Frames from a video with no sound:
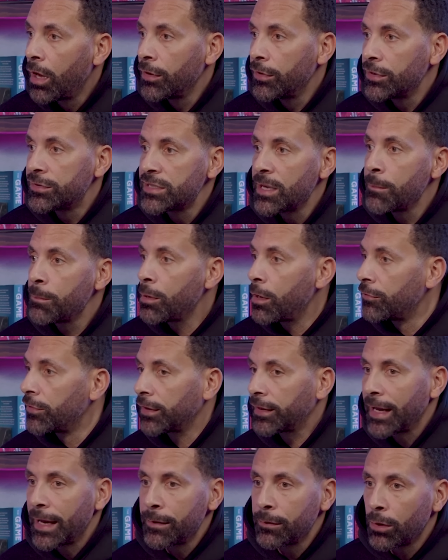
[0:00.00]
the tempo of the
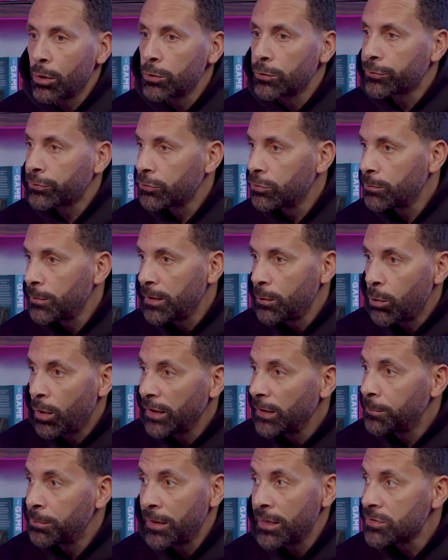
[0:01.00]
game goes through me. When
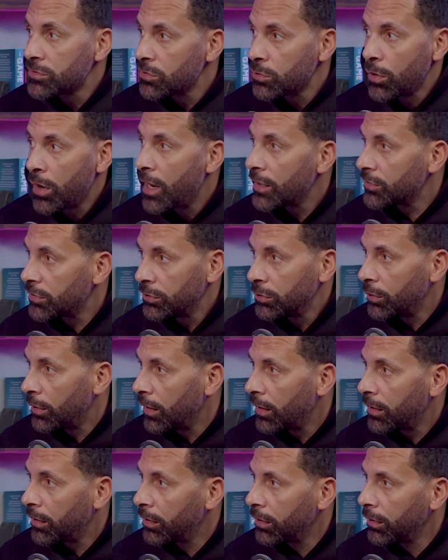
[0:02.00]
he plays too high to do
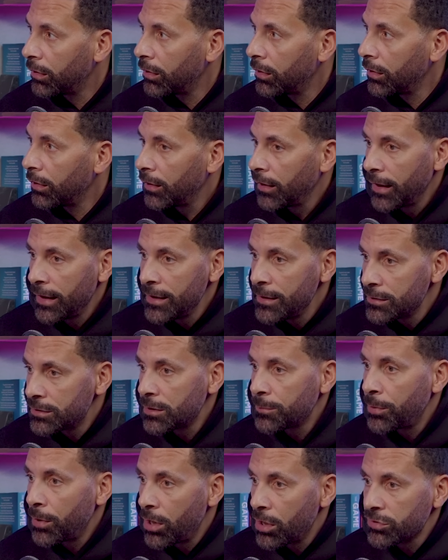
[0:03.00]
that. Mm. He's
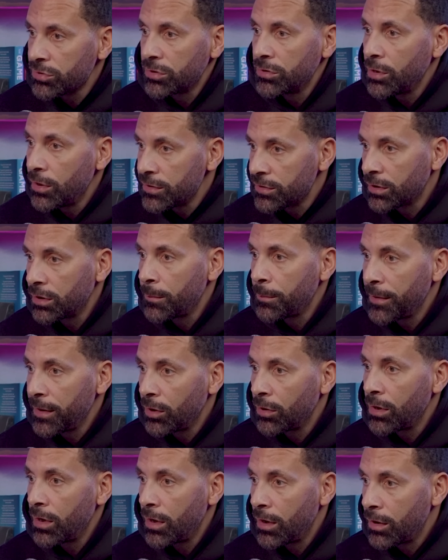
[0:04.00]
the person that is going to be
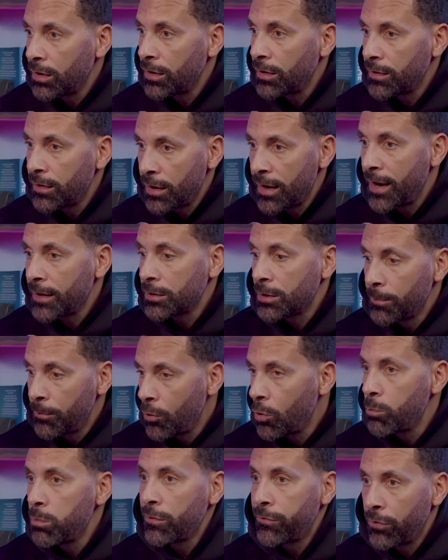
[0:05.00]
on the, the, the, net, the
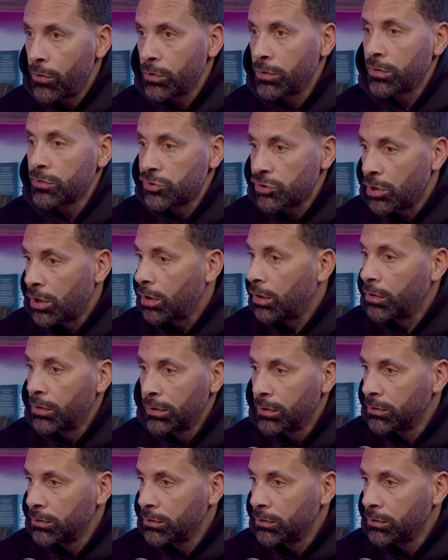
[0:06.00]
ball before the shot.